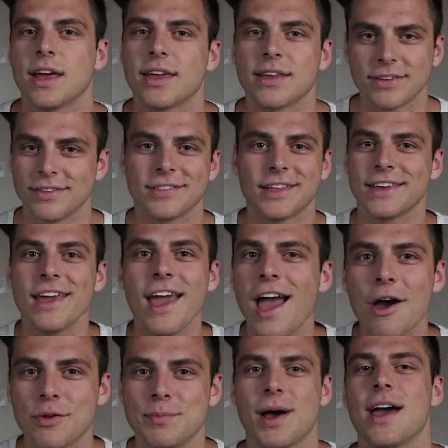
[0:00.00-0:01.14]
like,
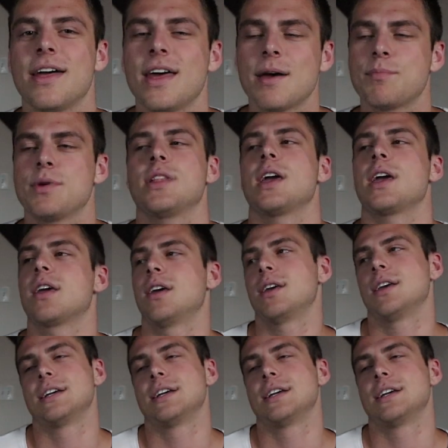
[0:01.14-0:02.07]
yeah, I would buy that, but like,